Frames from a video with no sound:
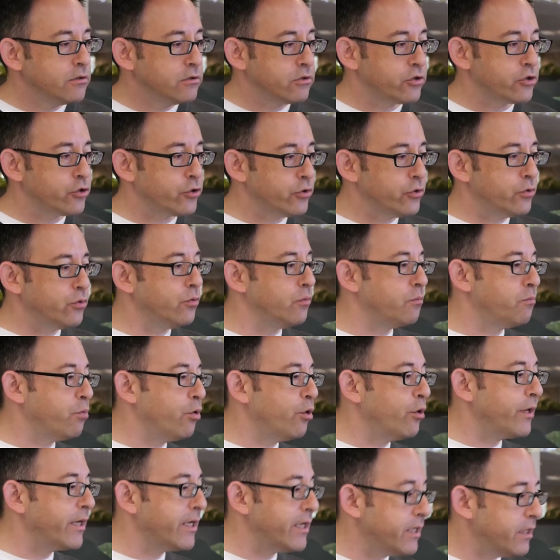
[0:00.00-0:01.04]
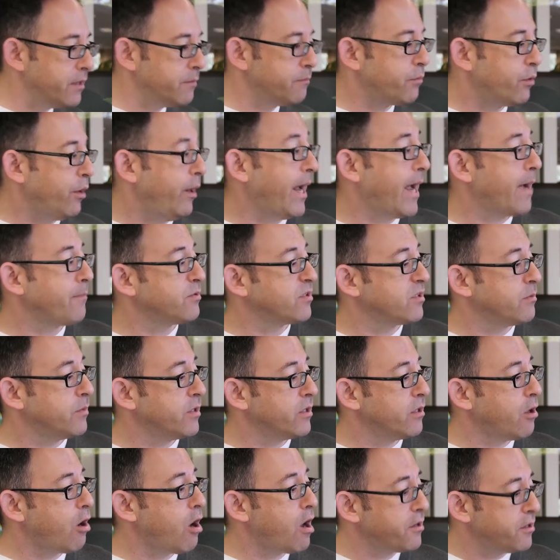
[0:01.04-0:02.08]
to put in perhaps some of
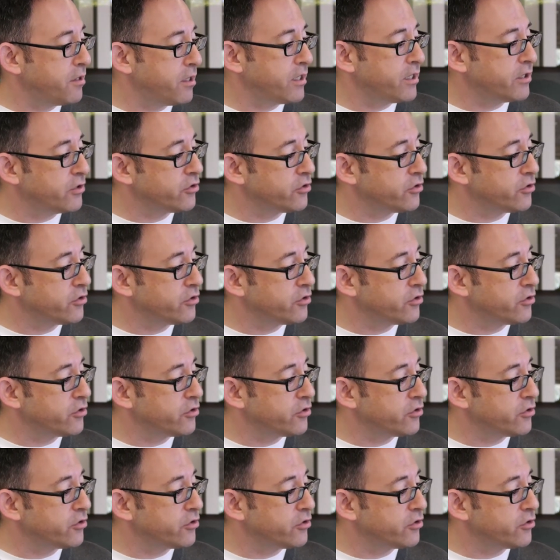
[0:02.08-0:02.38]
the auditing